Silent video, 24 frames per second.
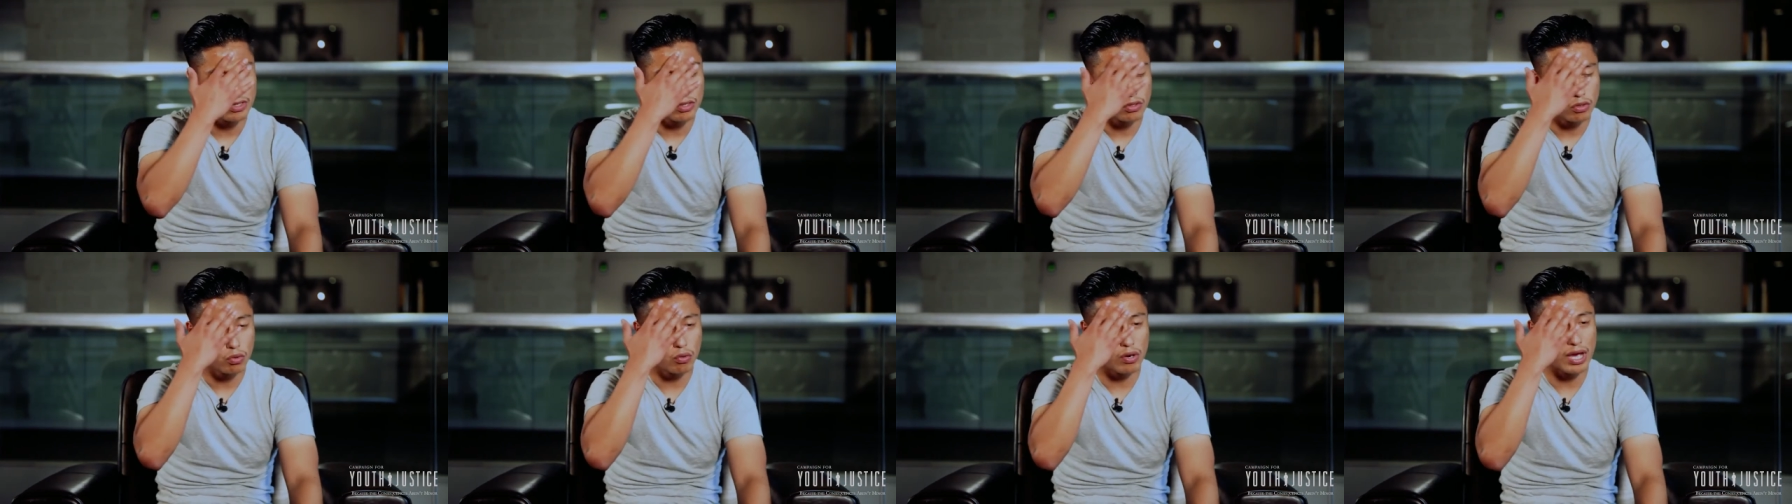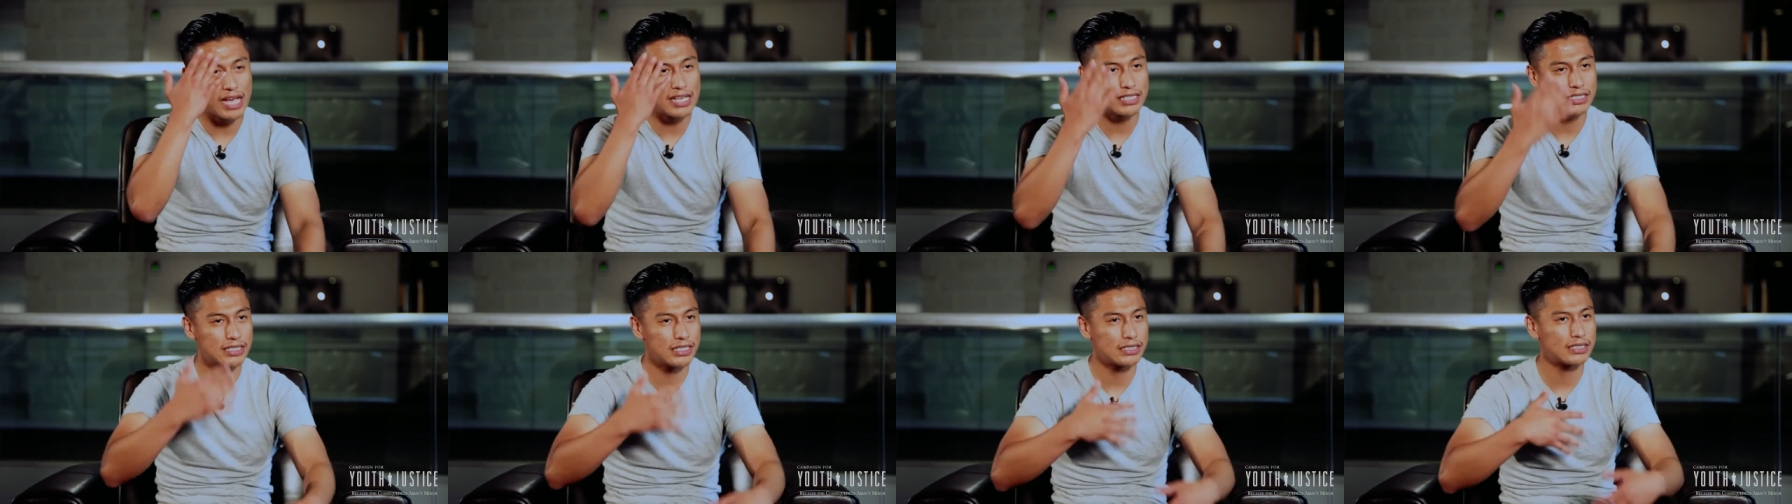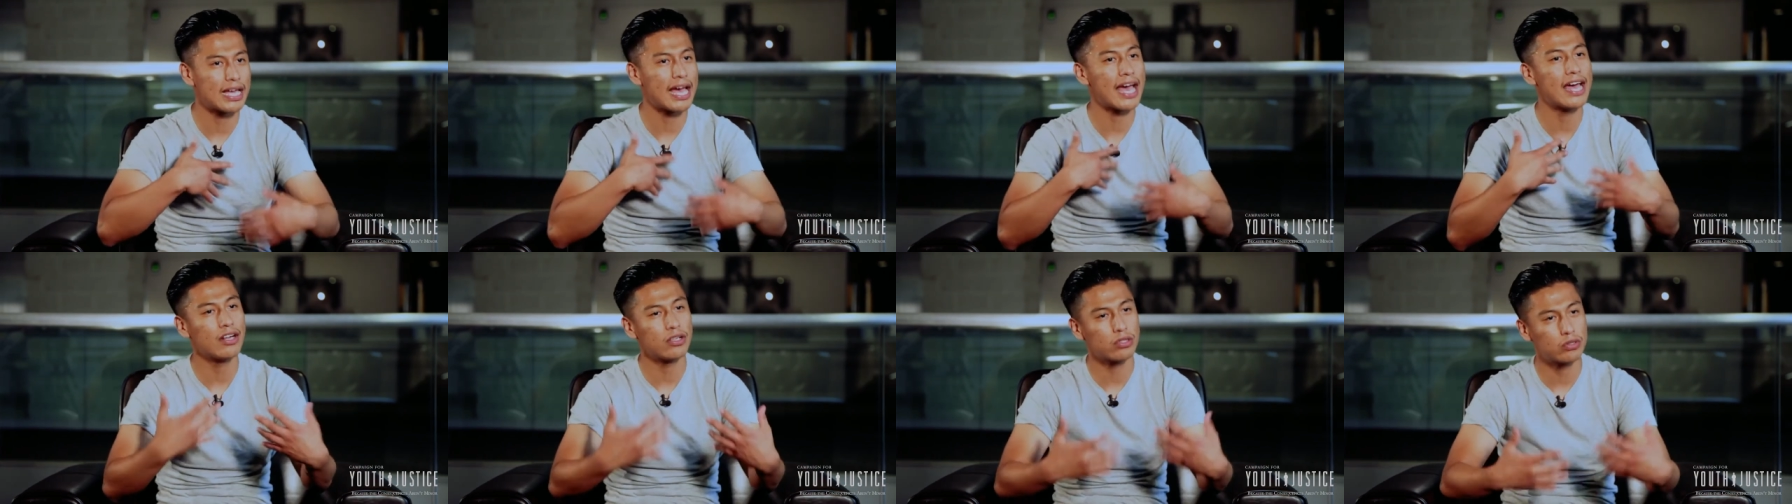who has this
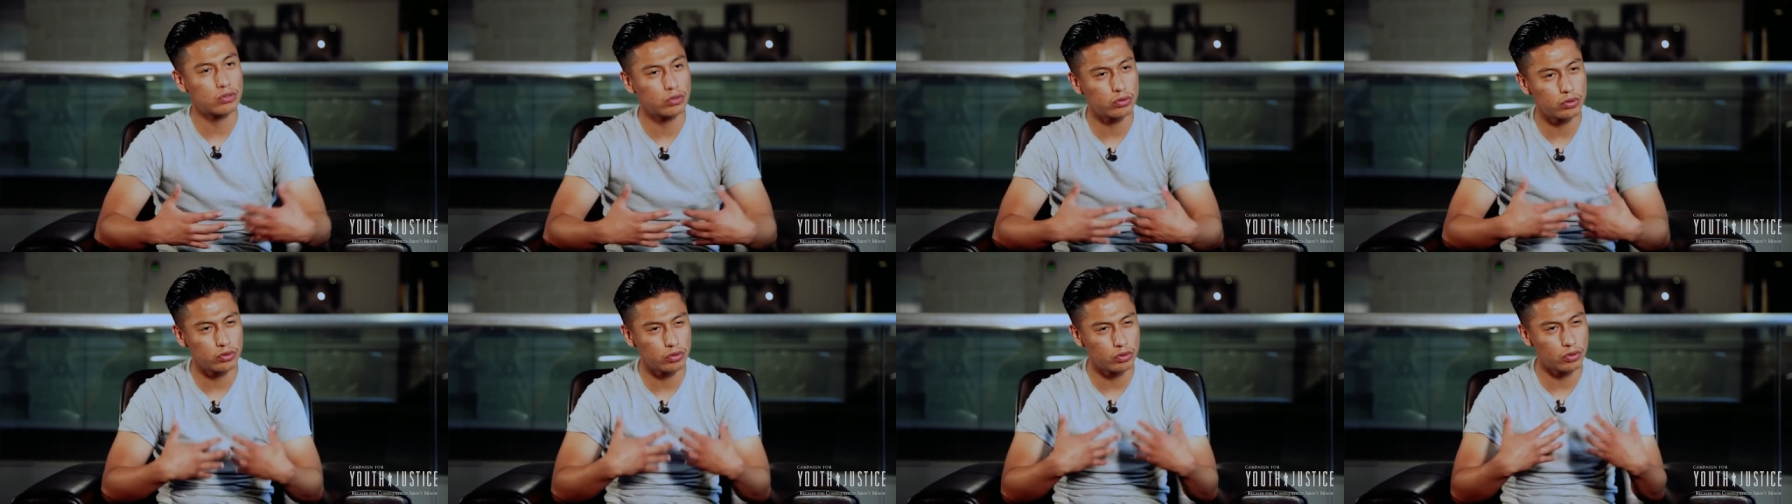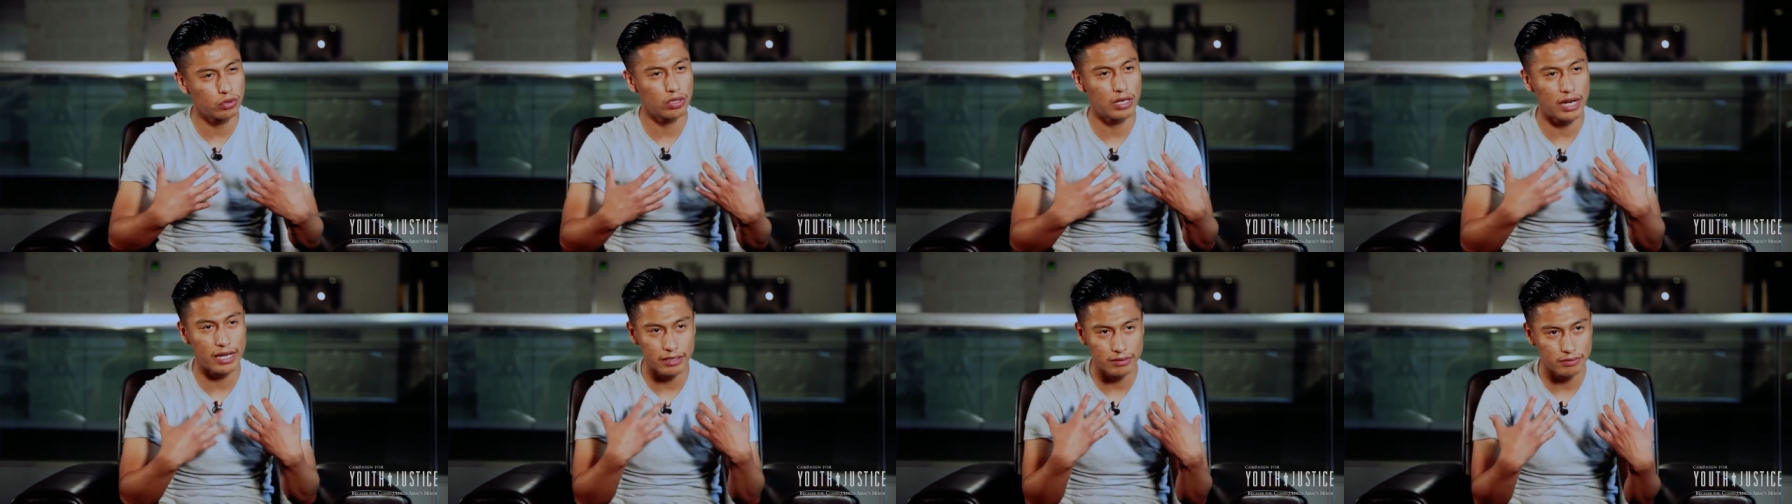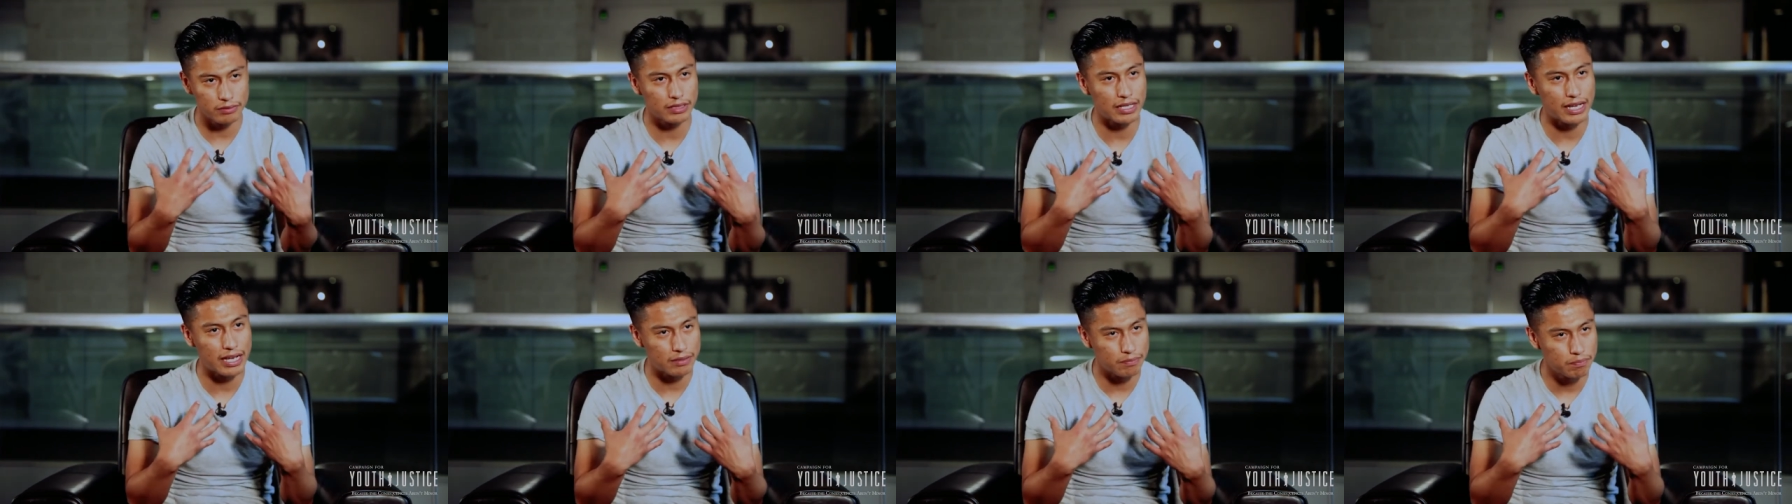attitude, you know, like
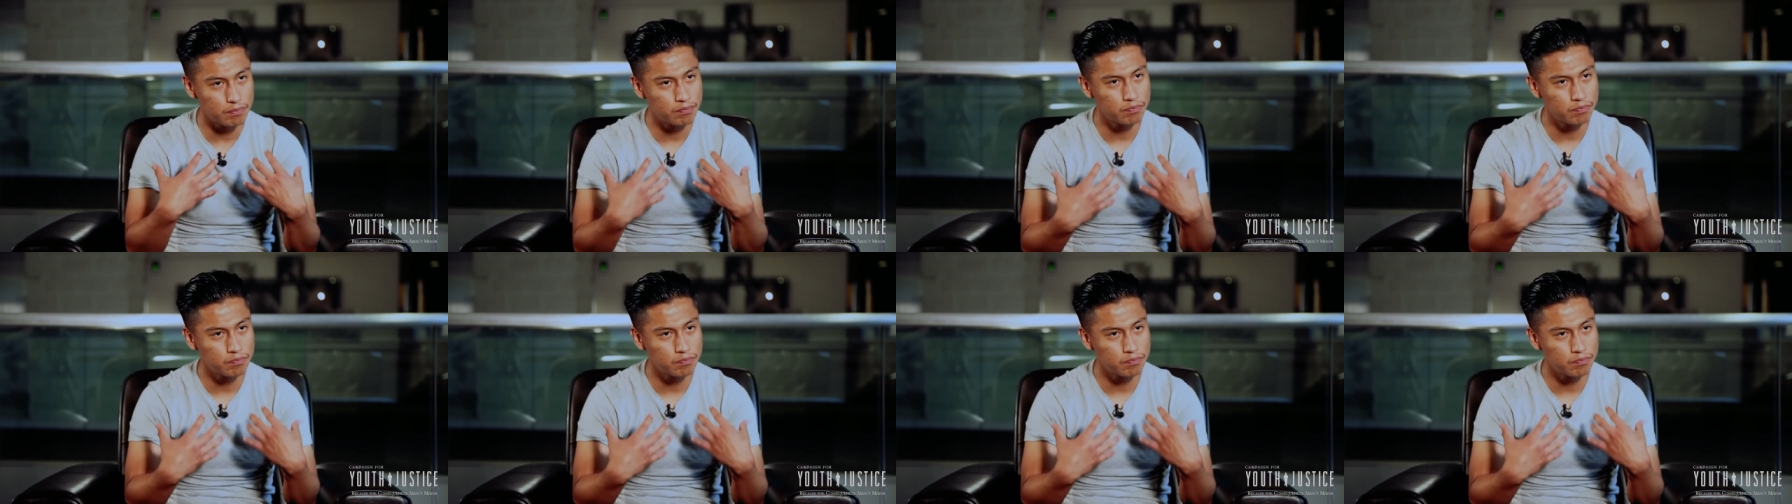that